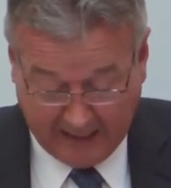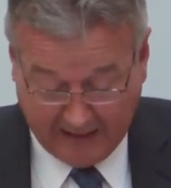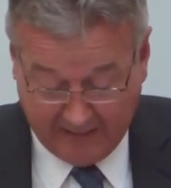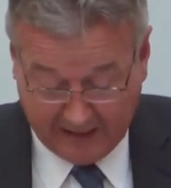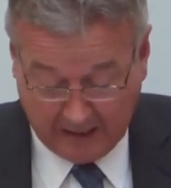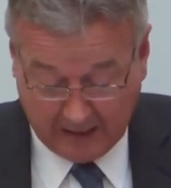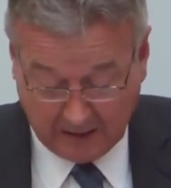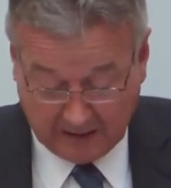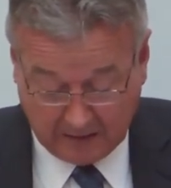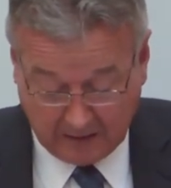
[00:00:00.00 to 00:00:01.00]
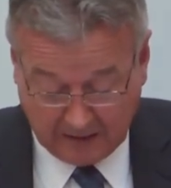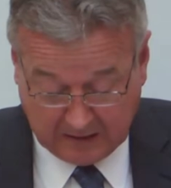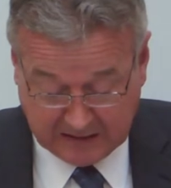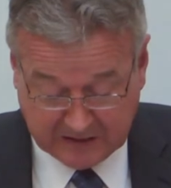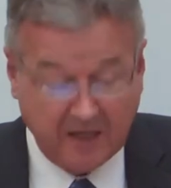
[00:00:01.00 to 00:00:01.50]
And then
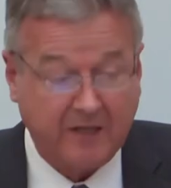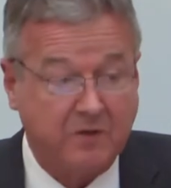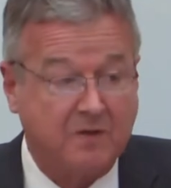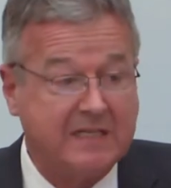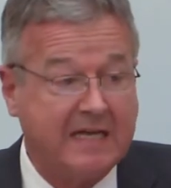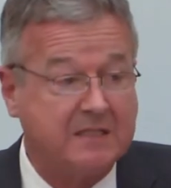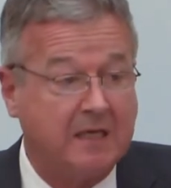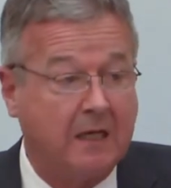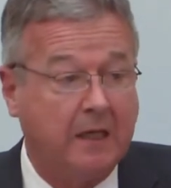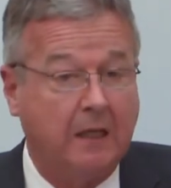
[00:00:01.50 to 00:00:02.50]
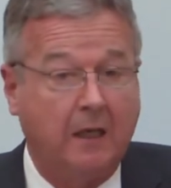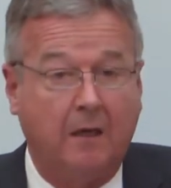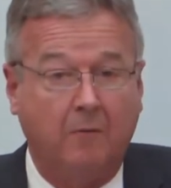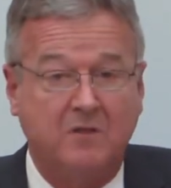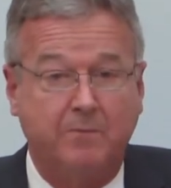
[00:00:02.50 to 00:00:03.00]
as Nigel says,
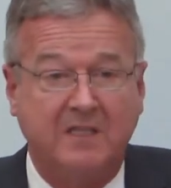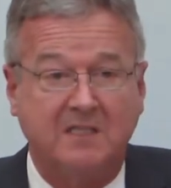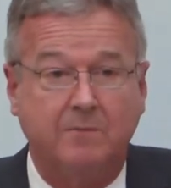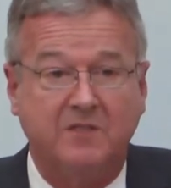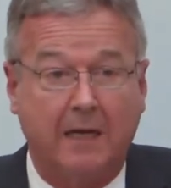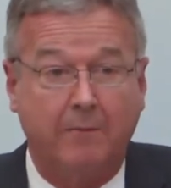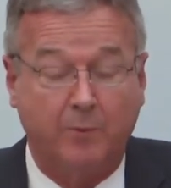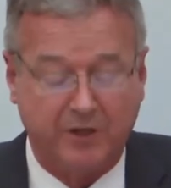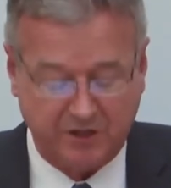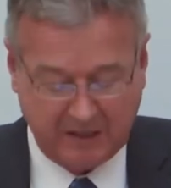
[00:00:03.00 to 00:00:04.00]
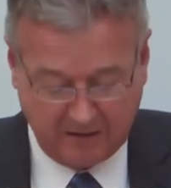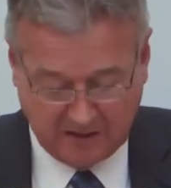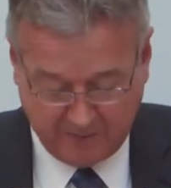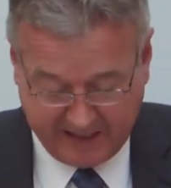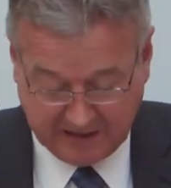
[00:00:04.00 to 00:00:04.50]
I spent some time at British
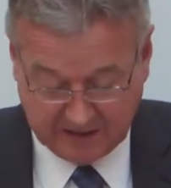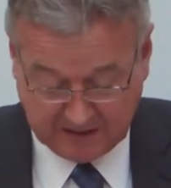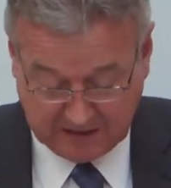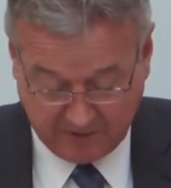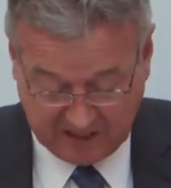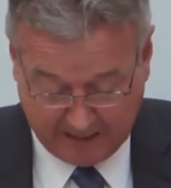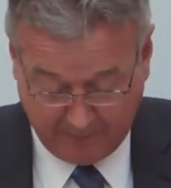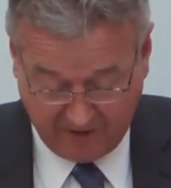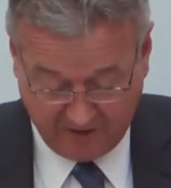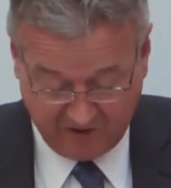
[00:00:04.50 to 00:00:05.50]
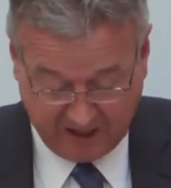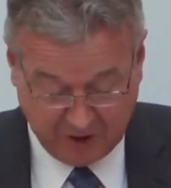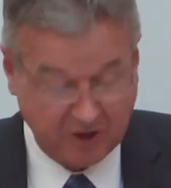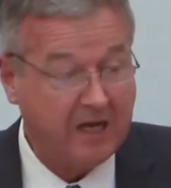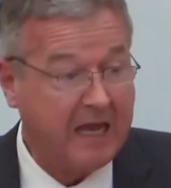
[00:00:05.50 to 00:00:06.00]
Aerospace, some time at the
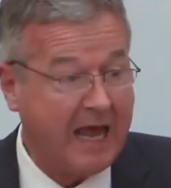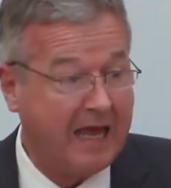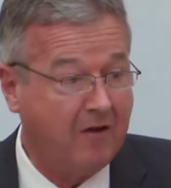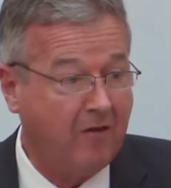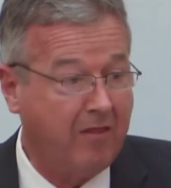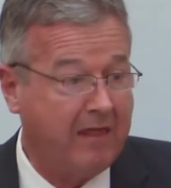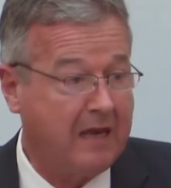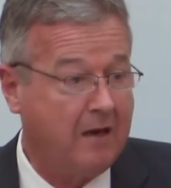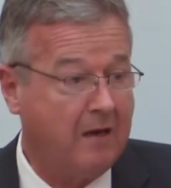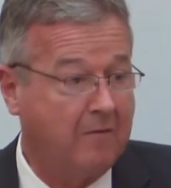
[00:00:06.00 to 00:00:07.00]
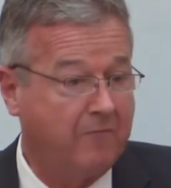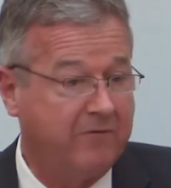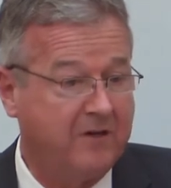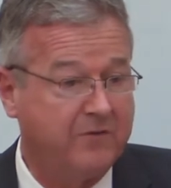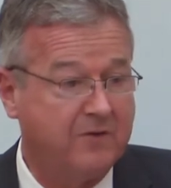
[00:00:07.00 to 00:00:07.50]
Treasury, and then
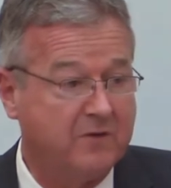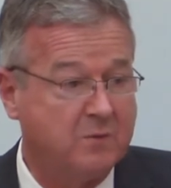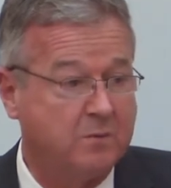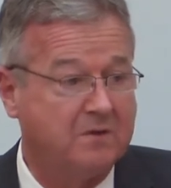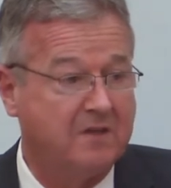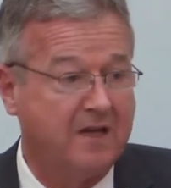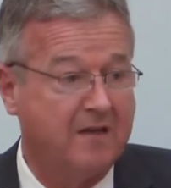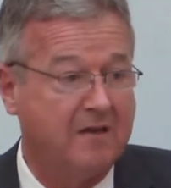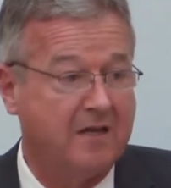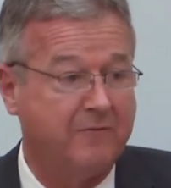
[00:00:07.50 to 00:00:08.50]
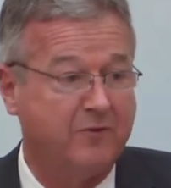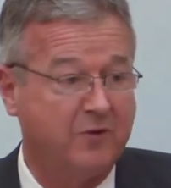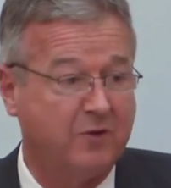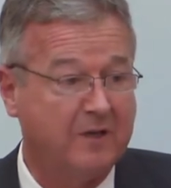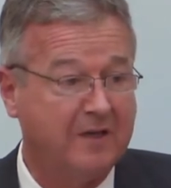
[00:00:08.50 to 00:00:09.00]
Freshfields were kind
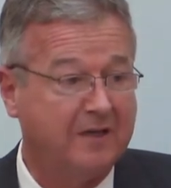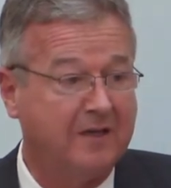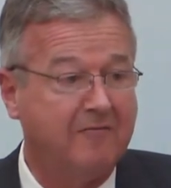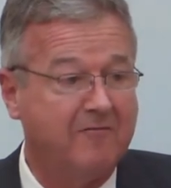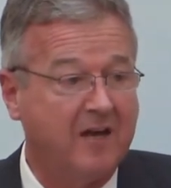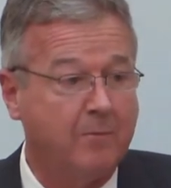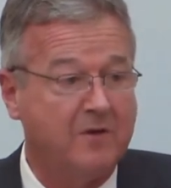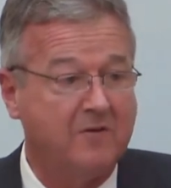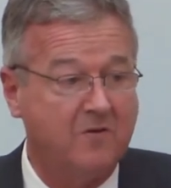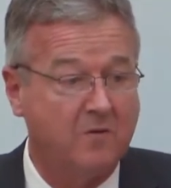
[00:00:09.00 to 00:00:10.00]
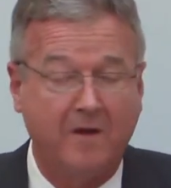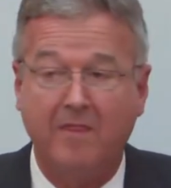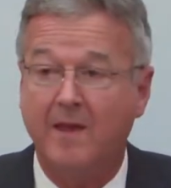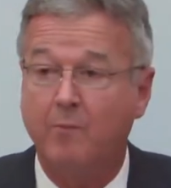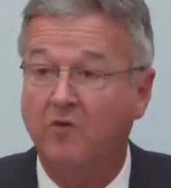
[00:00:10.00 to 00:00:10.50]
enough to invite me to
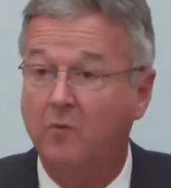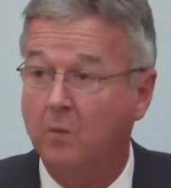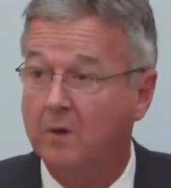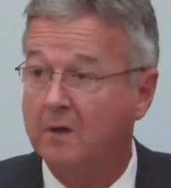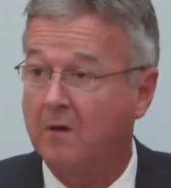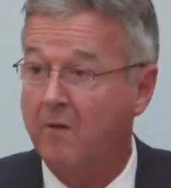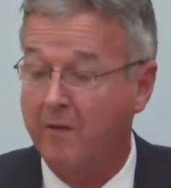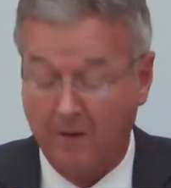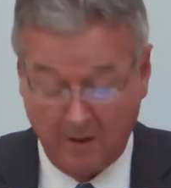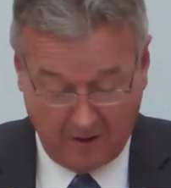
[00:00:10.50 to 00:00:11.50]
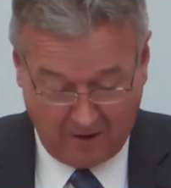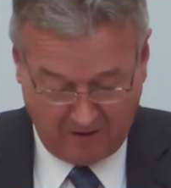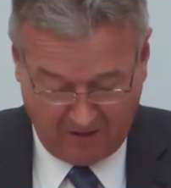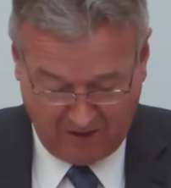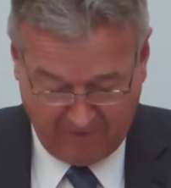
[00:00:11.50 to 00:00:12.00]
join them to work on
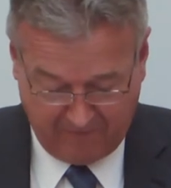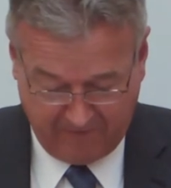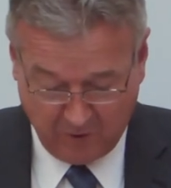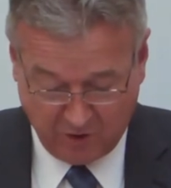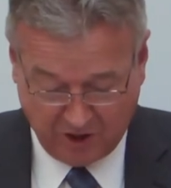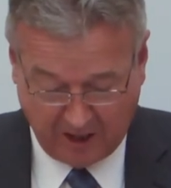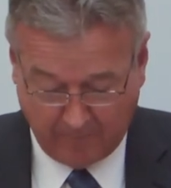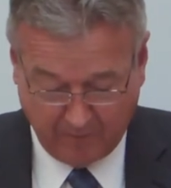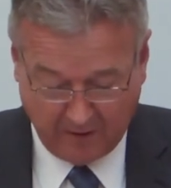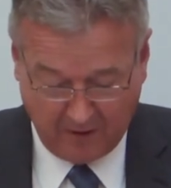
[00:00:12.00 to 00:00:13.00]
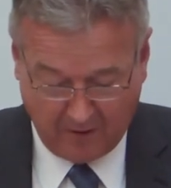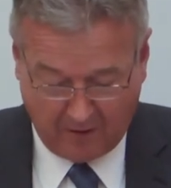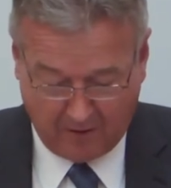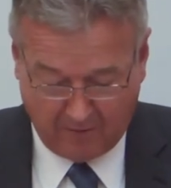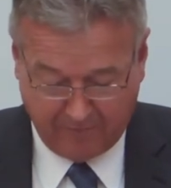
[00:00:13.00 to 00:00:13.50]
the future
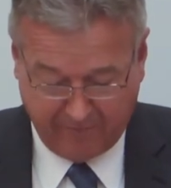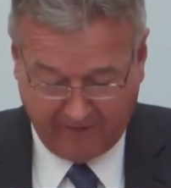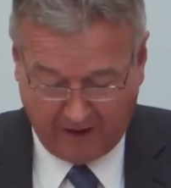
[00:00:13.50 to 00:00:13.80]
of,